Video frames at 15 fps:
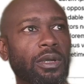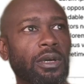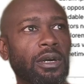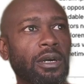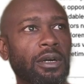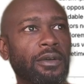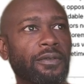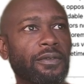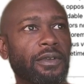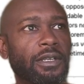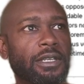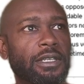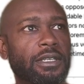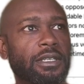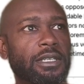it off
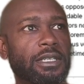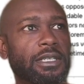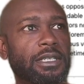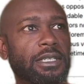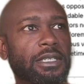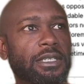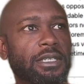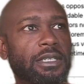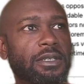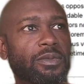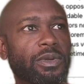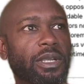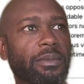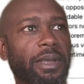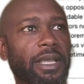
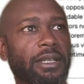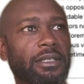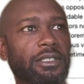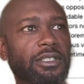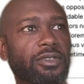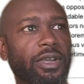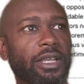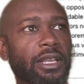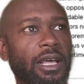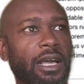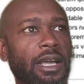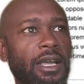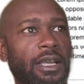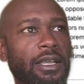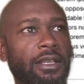we can make it a straight
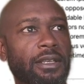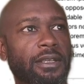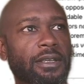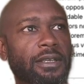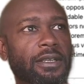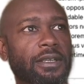line